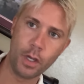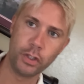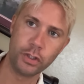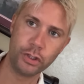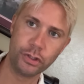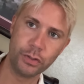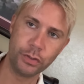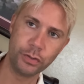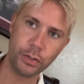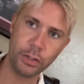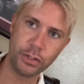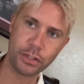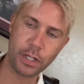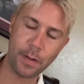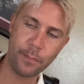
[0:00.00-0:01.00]
Did you enjoy
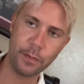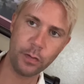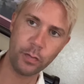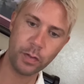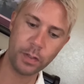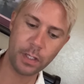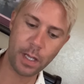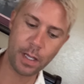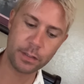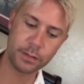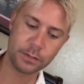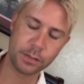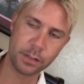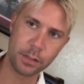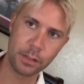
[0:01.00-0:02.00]
shopping with
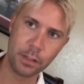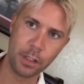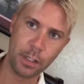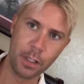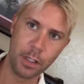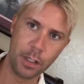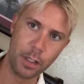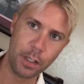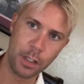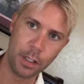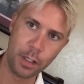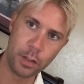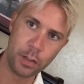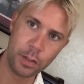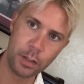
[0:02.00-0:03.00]
us?
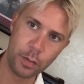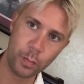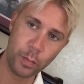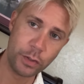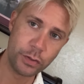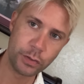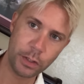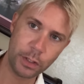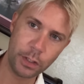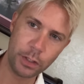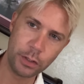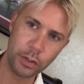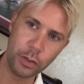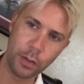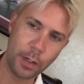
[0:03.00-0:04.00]
We enjoyed
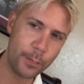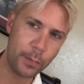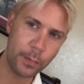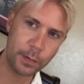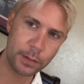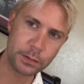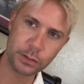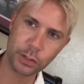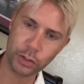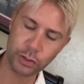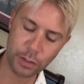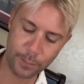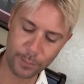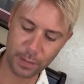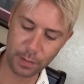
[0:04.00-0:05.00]
you coming with us to go
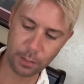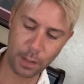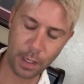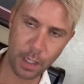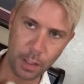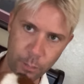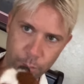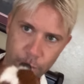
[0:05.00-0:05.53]
shopping. Hi.